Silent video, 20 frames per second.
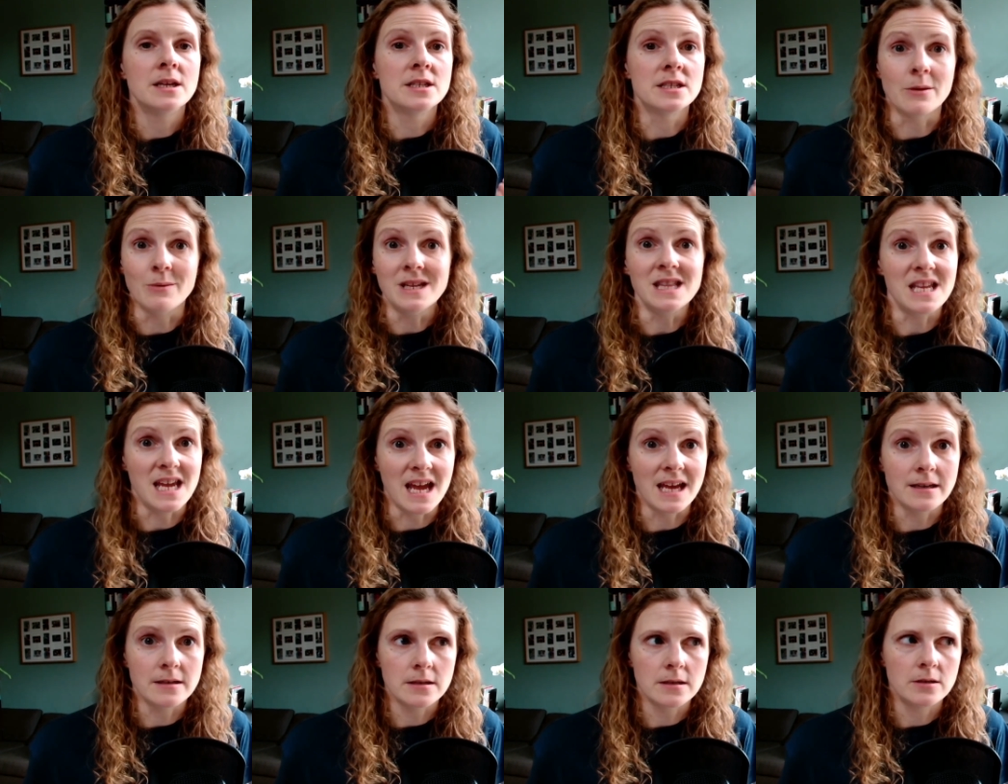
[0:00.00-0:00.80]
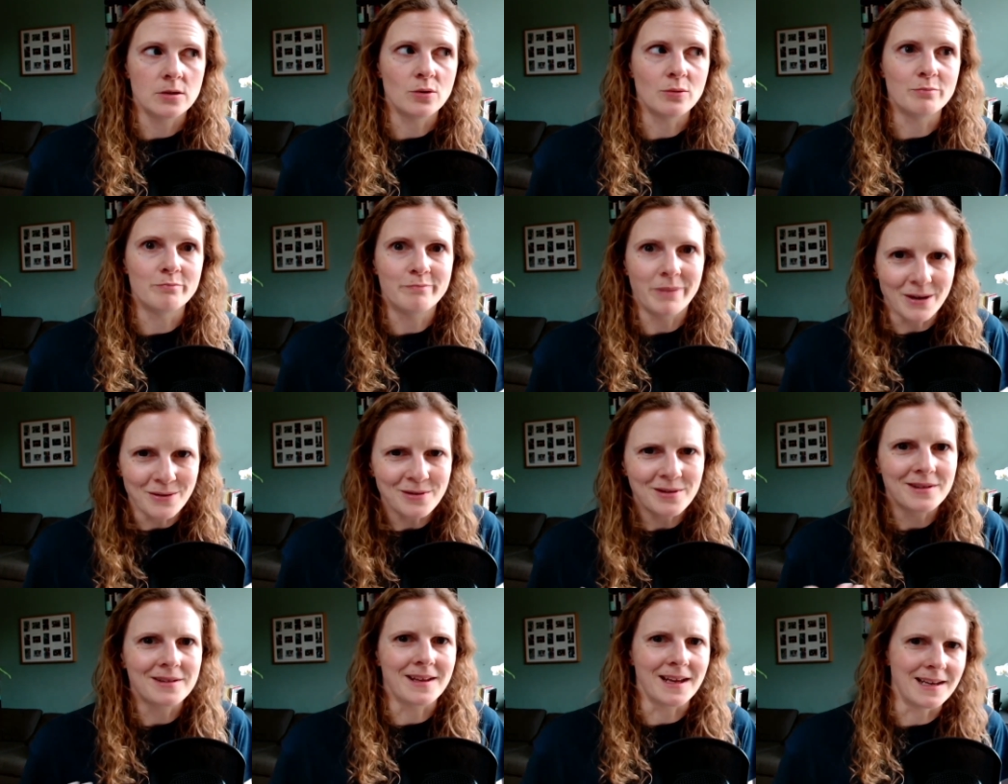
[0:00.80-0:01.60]
So in the end, you're
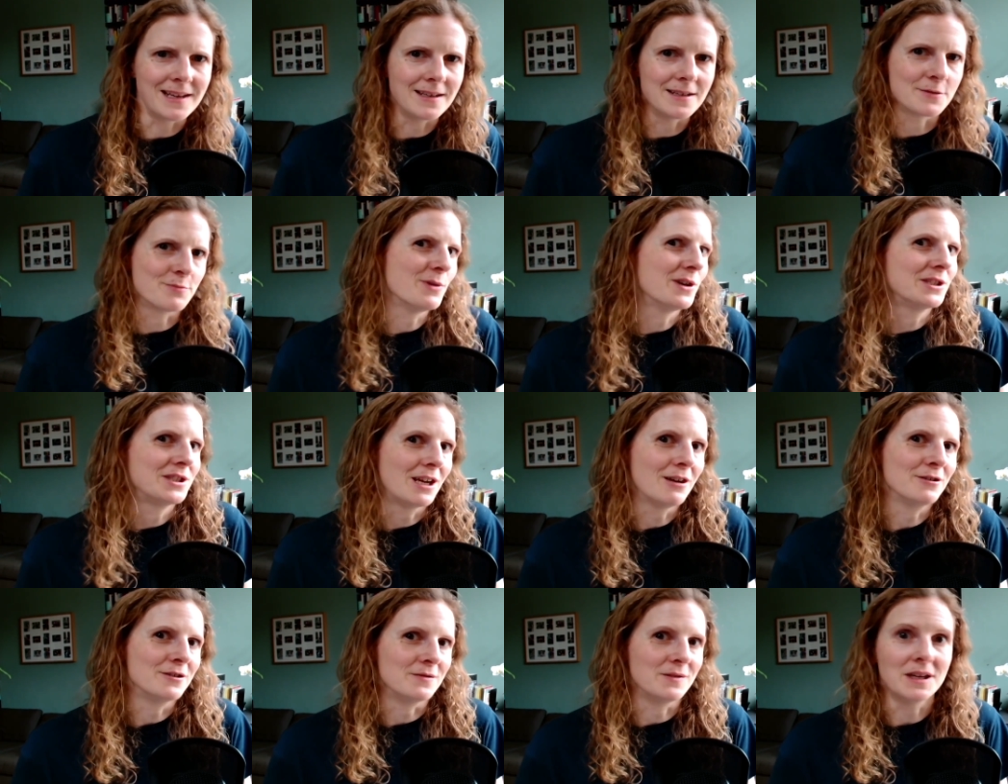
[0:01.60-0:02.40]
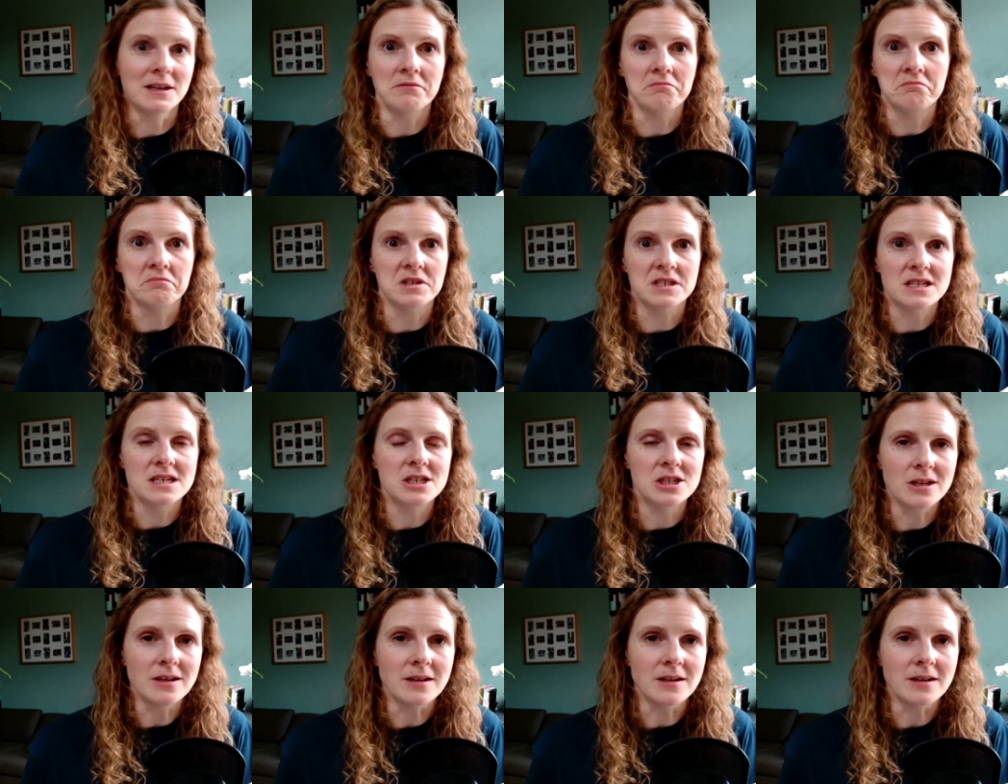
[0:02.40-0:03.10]
both getting as much out of it as each